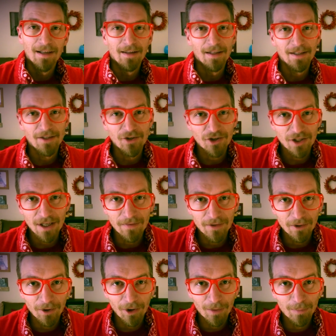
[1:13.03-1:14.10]
This is just
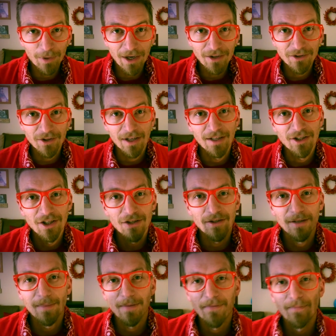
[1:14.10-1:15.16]
giving her breaks, and she's
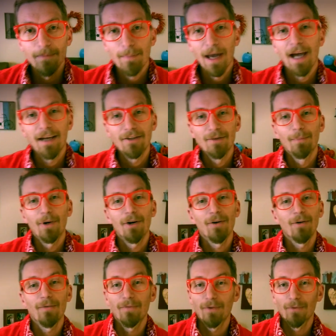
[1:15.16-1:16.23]
gonna be back
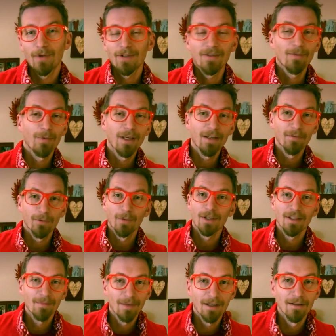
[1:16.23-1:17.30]
tomorrow for the rest of the week, for the
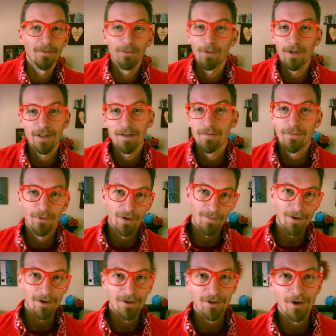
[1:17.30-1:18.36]
rest of the month, for the rest of
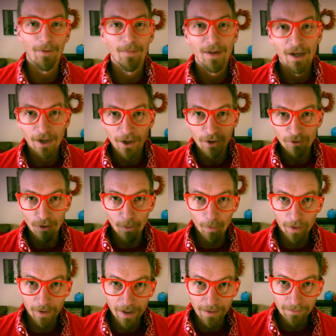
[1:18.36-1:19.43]
forever. So don't
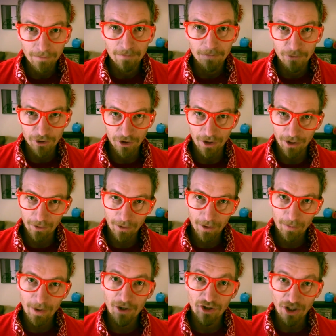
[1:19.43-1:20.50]
worry, she's not going
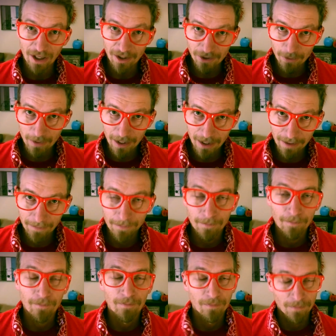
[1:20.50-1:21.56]
anywhere. She is okay,
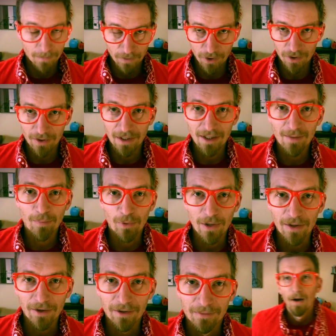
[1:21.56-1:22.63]
just needs a
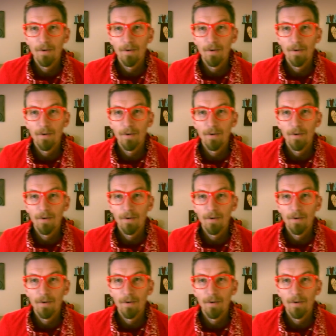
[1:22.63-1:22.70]
breather.